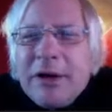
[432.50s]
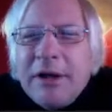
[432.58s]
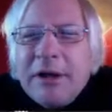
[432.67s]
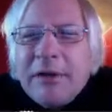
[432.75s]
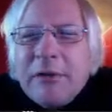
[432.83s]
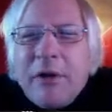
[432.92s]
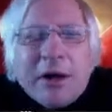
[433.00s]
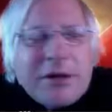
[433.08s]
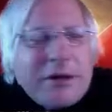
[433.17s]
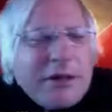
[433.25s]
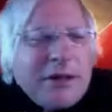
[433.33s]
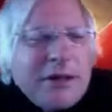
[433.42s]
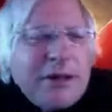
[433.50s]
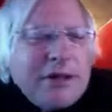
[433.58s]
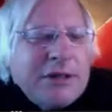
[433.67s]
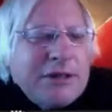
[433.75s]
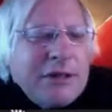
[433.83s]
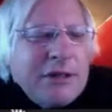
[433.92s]
that Washington,
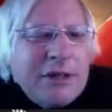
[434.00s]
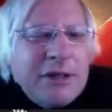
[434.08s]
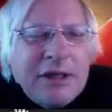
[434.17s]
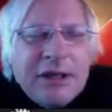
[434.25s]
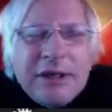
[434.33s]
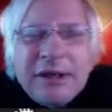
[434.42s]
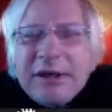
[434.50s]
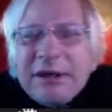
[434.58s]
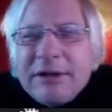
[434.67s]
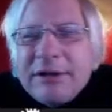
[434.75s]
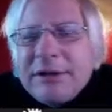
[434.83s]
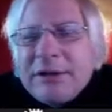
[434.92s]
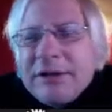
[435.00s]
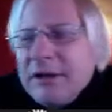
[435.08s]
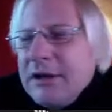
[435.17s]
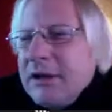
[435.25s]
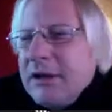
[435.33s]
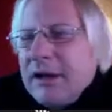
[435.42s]
D.C. is
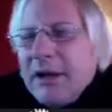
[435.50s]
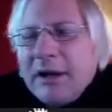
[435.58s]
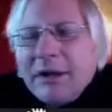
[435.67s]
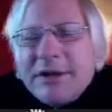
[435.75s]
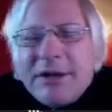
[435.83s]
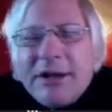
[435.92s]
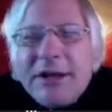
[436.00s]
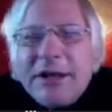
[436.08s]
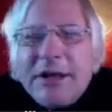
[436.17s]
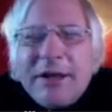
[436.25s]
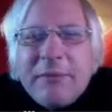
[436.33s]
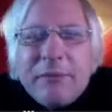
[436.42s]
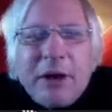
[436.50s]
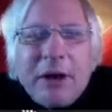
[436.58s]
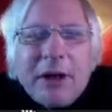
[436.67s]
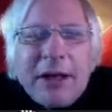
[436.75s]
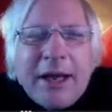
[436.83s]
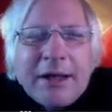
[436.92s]
a city that
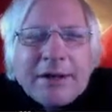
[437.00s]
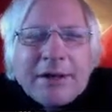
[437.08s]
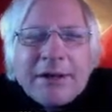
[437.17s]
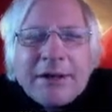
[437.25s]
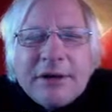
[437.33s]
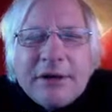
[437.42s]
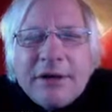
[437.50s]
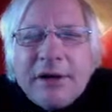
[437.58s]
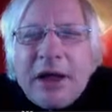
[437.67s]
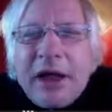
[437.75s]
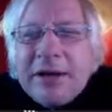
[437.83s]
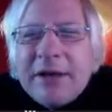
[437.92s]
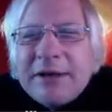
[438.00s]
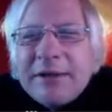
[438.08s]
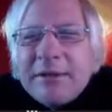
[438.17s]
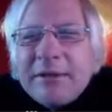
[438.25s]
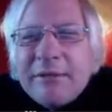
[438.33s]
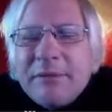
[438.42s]
broadcasts lies
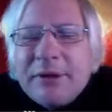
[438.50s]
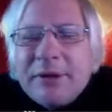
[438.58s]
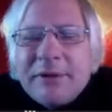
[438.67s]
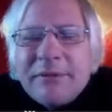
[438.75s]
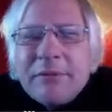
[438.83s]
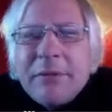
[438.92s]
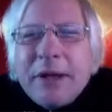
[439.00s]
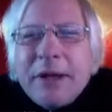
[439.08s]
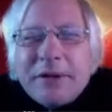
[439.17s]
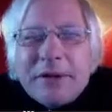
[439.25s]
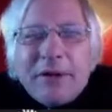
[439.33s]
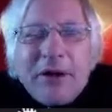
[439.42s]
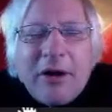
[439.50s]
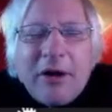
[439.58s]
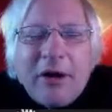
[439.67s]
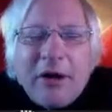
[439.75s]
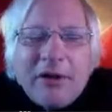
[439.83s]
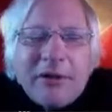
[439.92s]
and misinformation
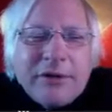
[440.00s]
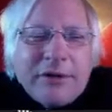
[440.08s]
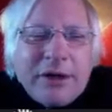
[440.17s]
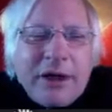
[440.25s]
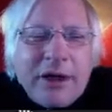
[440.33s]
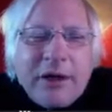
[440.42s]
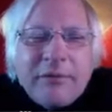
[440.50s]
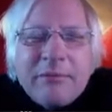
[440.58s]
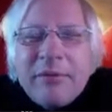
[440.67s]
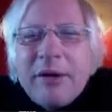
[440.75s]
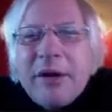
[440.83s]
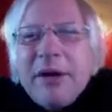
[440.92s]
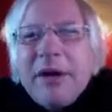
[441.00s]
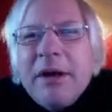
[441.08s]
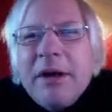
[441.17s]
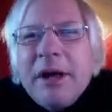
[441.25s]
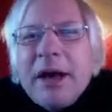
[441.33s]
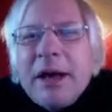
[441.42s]
all the time.
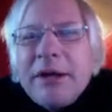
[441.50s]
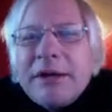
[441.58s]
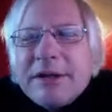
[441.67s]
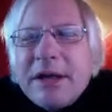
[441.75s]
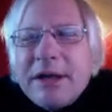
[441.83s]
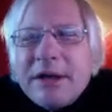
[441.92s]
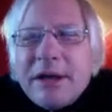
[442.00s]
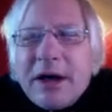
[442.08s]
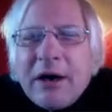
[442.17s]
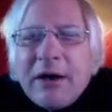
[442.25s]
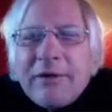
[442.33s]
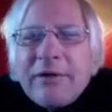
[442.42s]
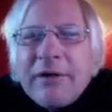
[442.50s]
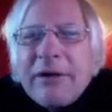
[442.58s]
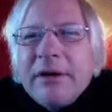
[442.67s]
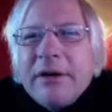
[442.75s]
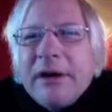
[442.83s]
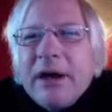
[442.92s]
And I just get tired of it.
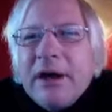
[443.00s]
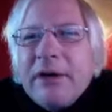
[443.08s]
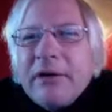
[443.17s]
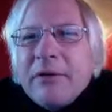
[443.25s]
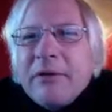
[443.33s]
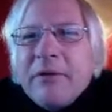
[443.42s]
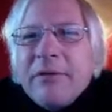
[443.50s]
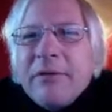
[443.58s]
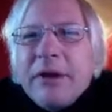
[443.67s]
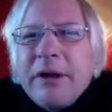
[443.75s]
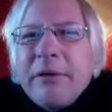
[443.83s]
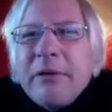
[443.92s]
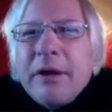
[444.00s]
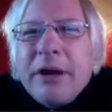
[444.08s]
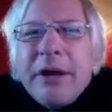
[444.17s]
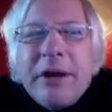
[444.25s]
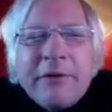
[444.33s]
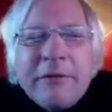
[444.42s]
I don't really want
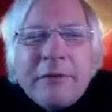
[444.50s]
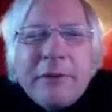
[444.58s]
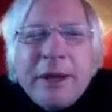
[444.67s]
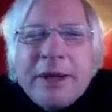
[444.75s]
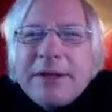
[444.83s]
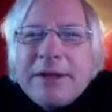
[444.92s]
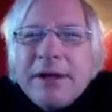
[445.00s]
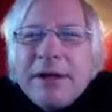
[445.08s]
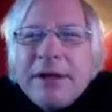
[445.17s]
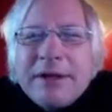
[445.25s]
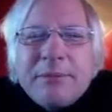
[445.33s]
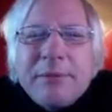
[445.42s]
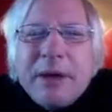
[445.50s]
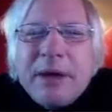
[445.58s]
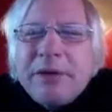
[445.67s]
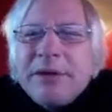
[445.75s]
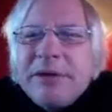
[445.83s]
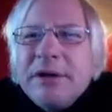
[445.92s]
to hear from that city as
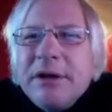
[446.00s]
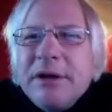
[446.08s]
much.